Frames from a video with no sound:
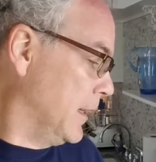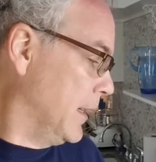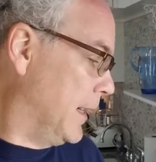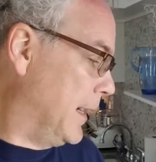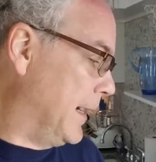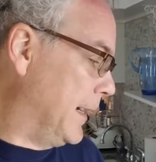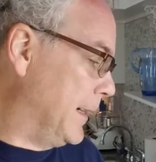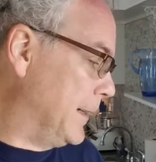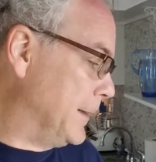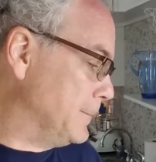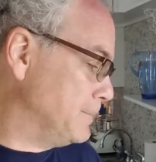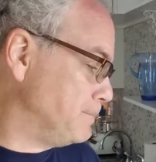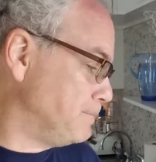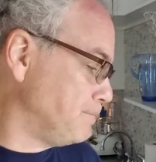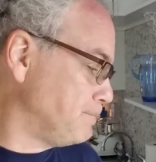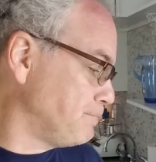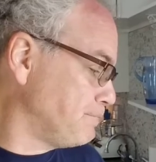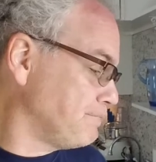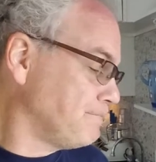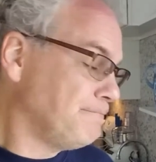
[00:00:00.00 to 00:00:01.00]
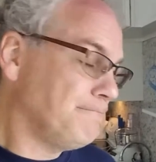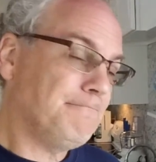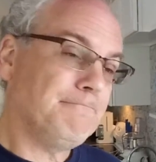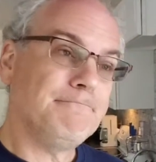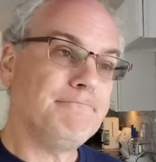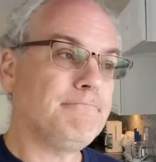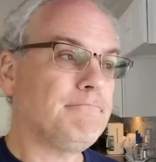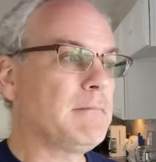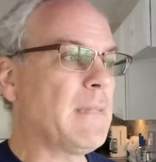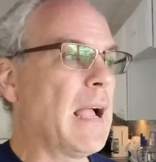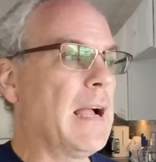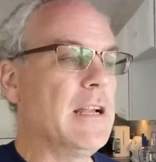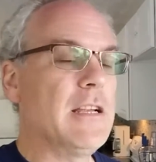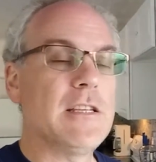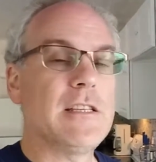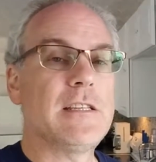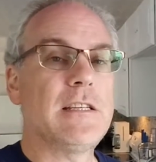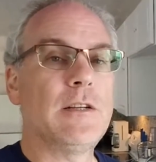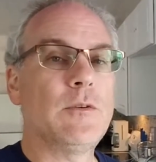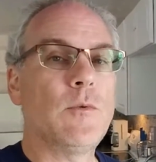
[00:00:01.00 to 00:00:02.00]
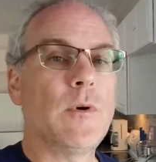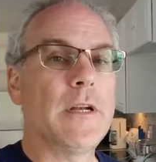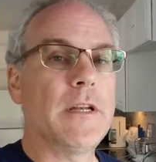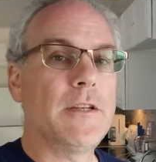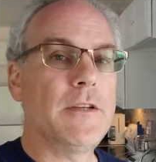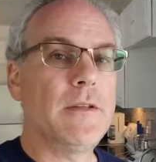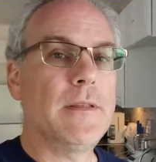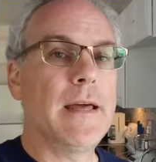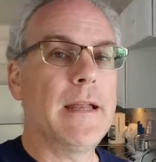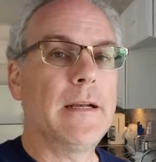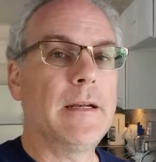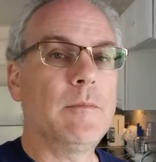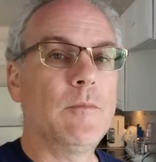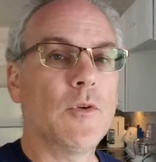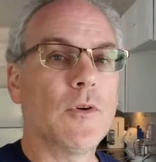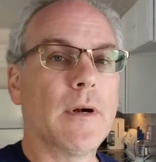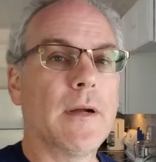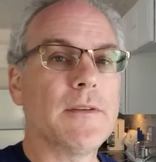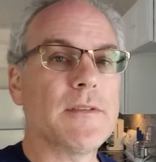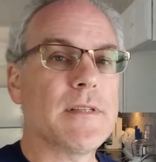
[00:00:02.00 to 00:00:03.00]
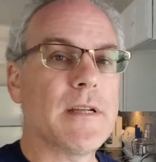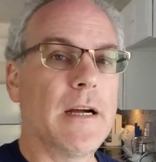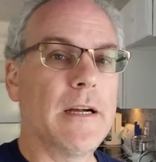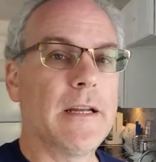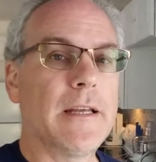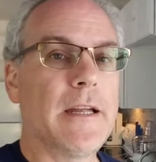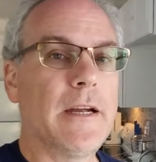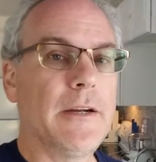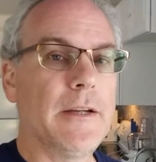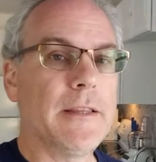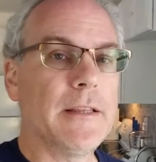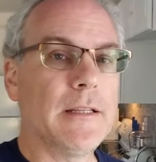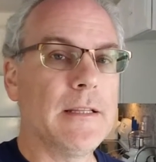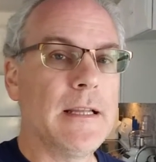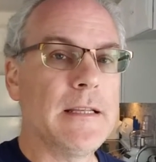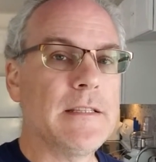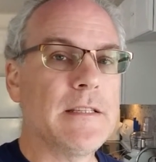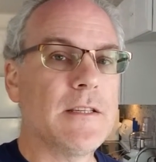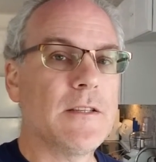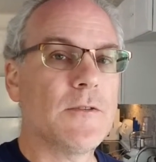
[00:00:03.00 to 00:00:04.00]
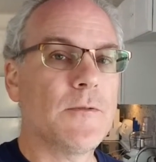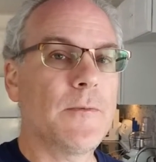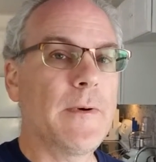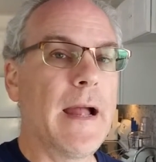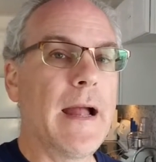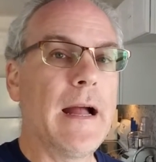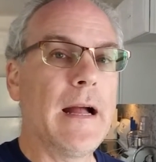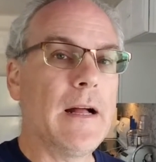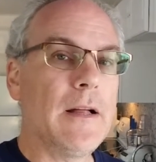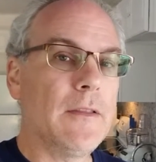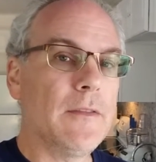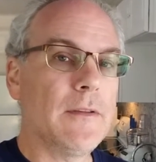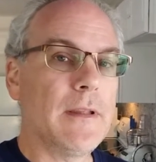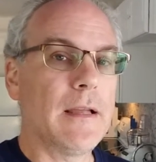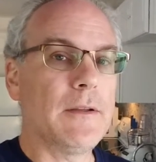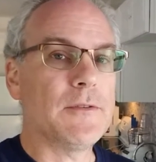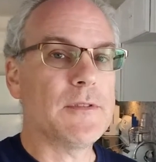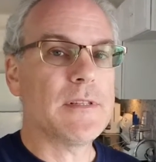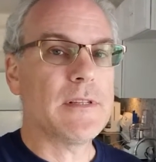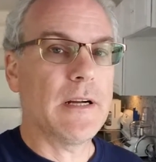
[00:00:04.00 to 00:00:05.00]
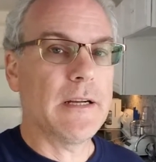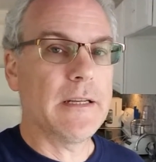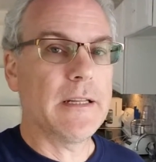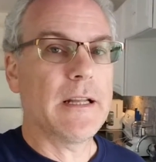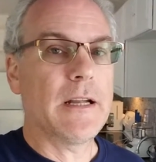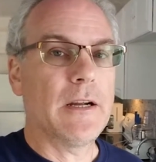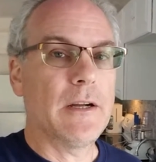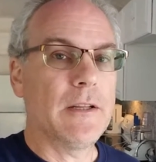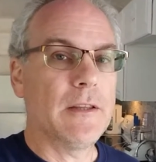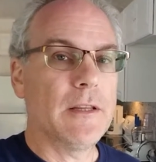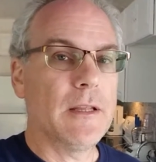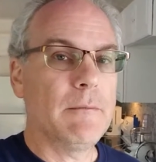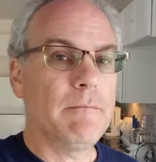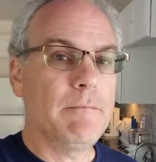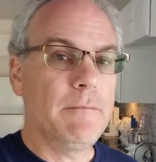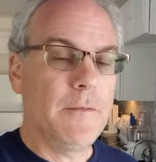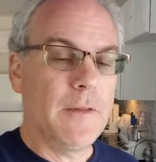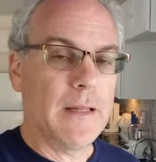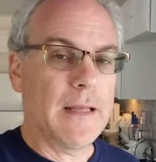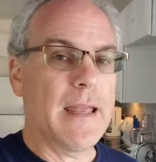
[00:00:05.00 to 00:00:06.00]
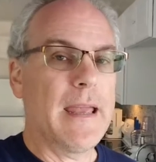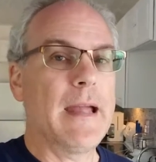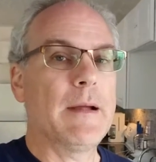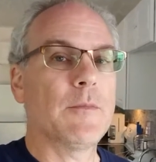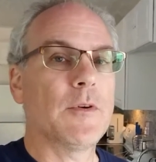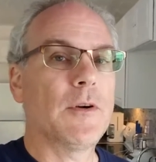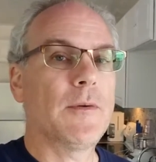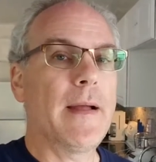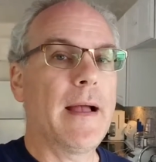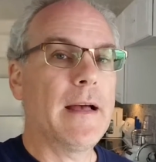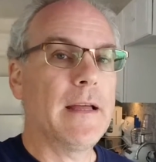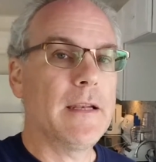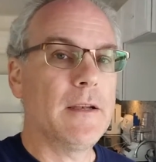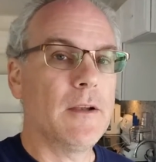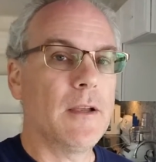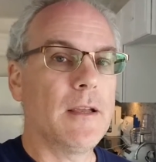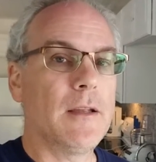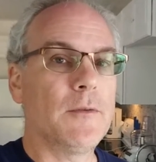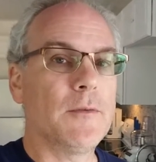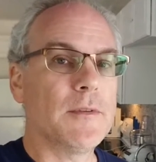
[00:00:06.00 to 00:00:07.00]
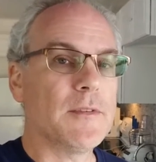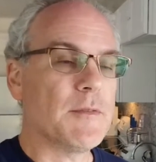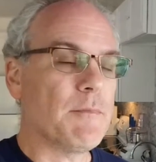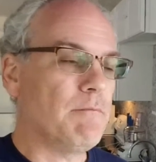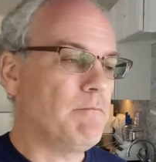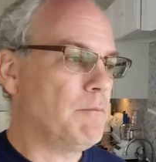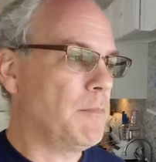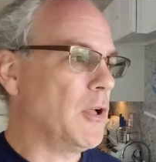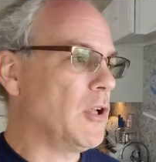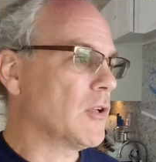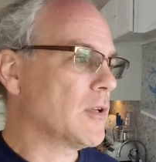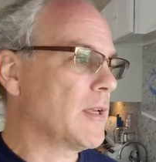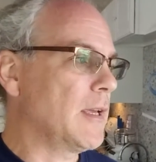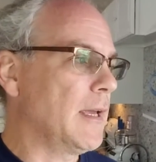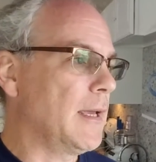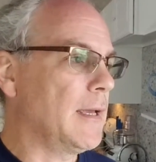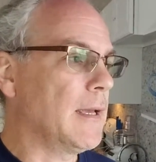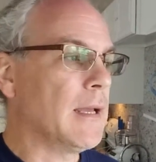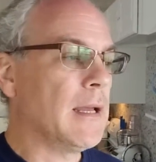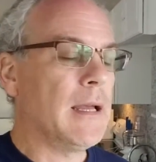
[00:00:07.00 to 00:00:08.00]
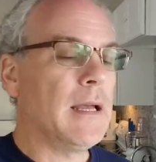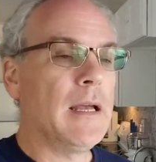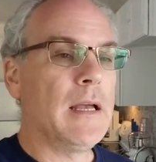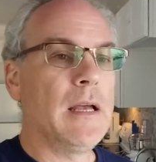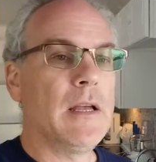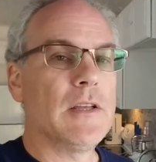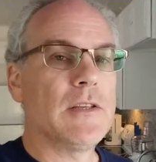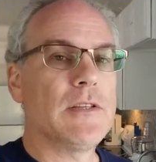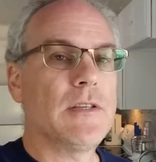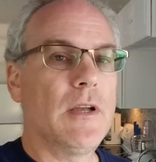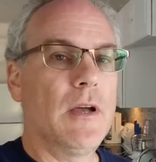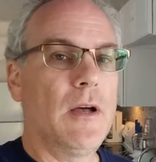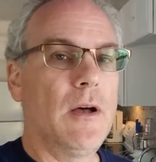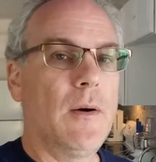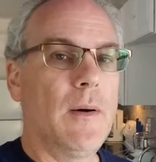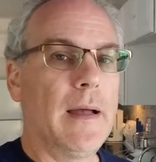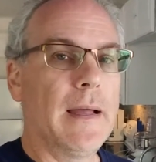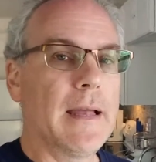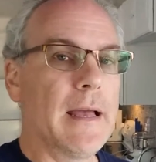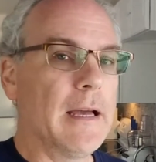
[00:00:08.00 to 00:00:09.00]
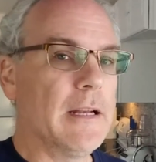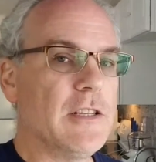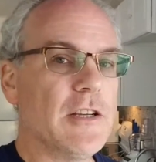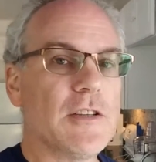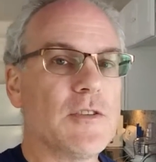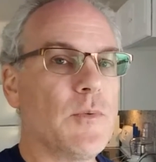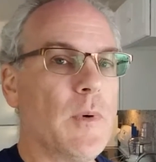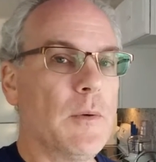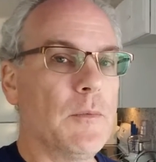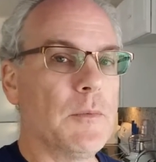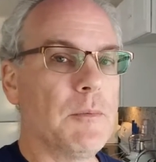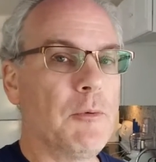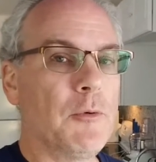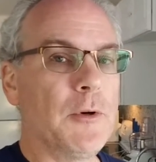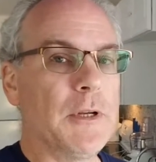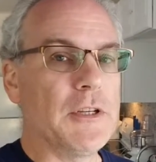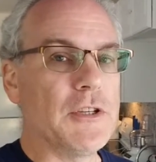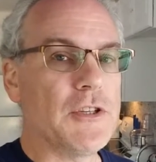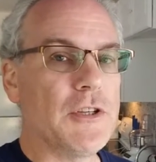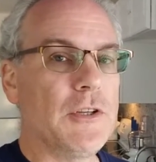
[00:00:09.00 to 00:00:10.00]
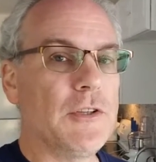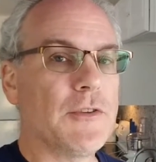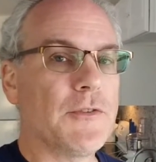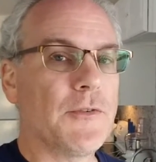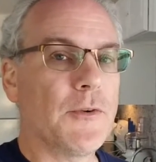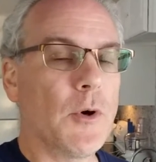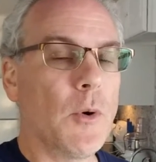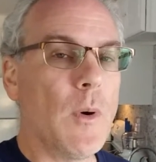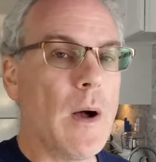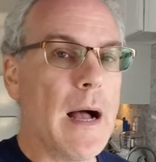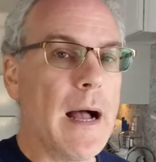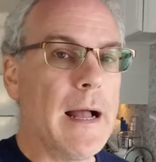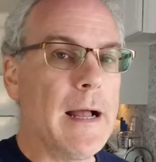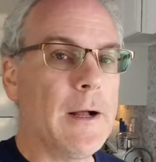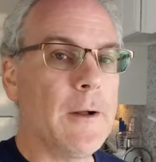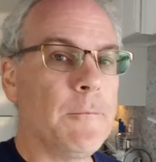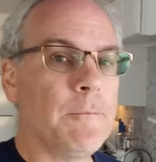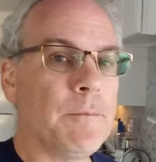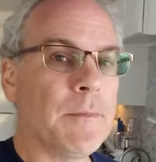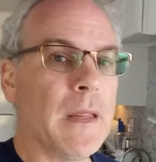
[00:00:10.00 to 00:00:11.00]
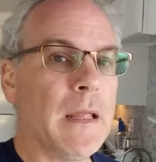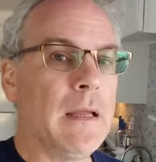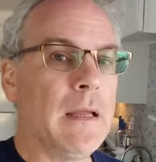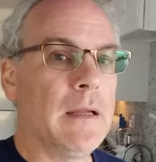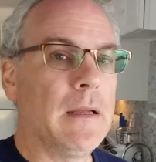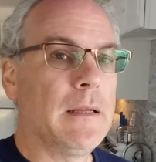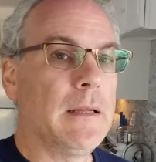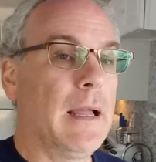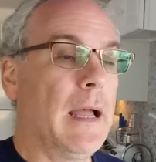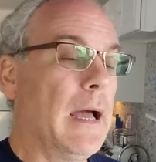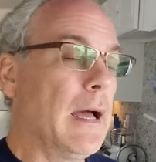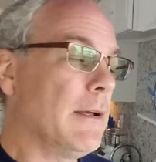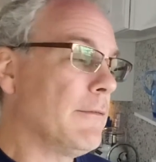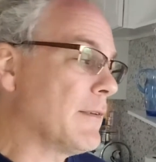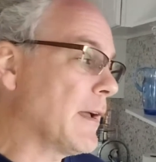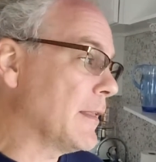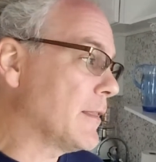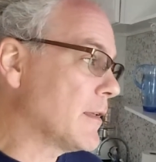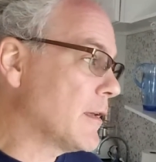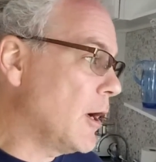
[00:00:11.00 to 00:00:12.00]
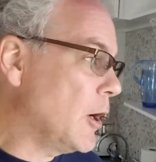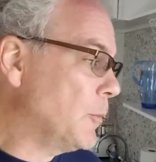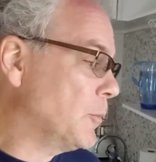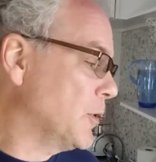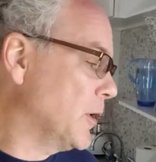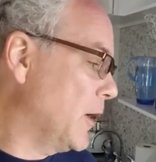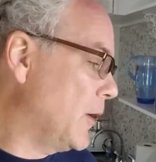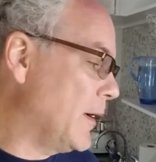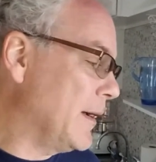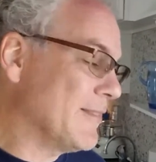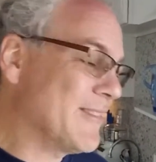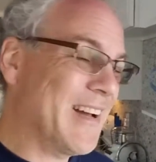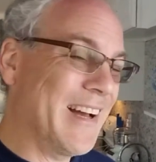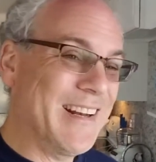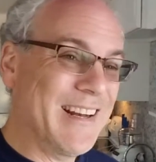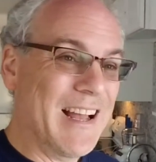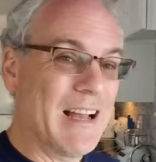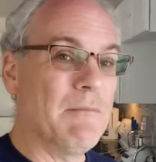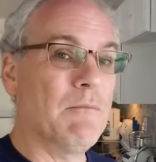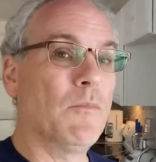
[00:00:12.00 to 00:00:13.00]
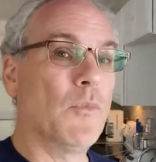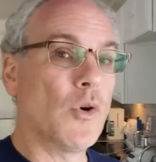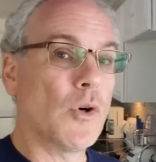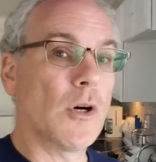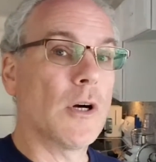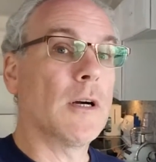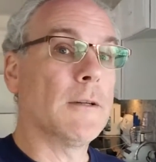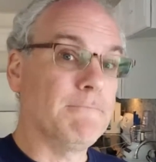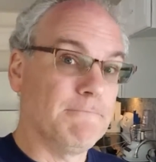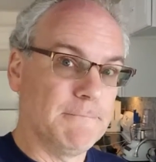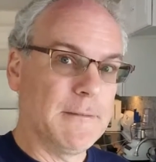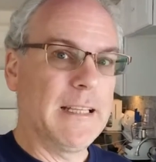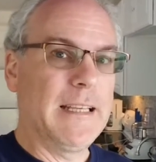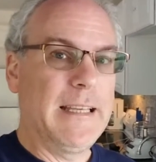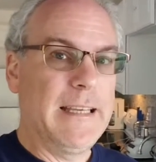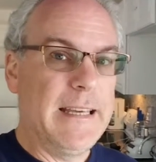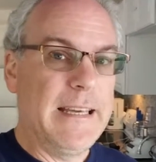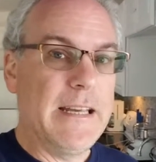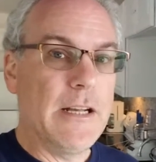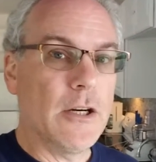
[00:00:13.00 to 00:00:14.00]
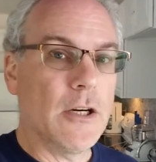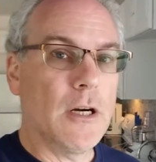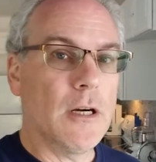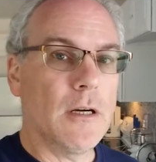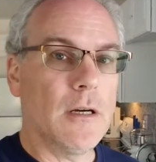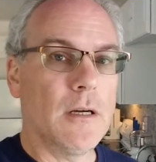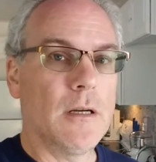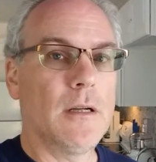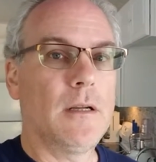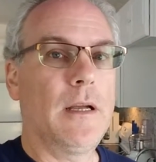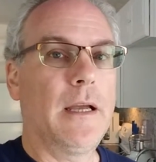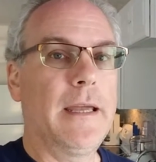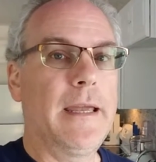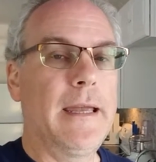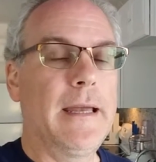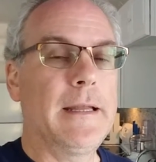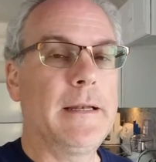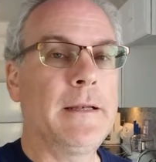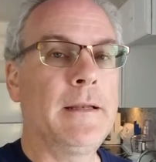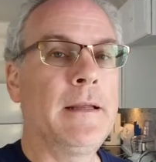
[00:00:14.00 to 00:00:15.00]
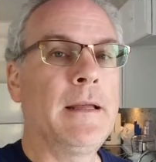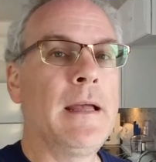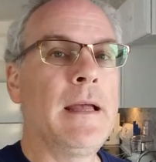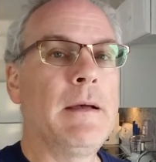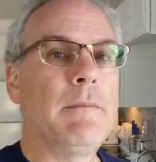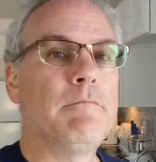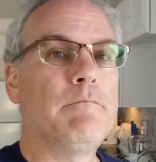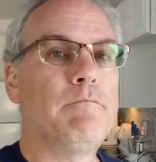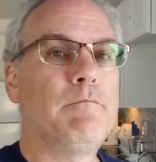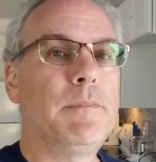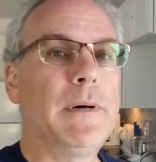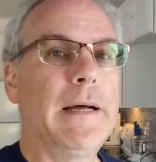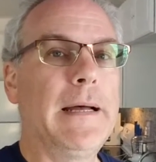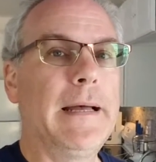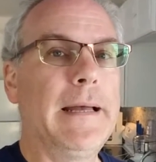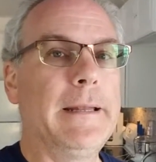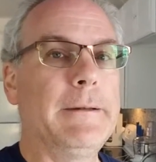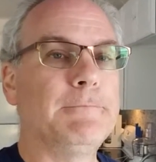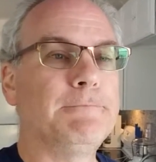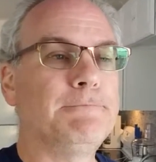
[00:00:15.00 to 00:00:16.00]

I just didn't want to do that anymore. I started carrying the lenses around. I was starting to carry the camera around. It was bulky. So I kind of just went with point and shoots for a while. And I've got the GoPro. I've kind of got more gear again, but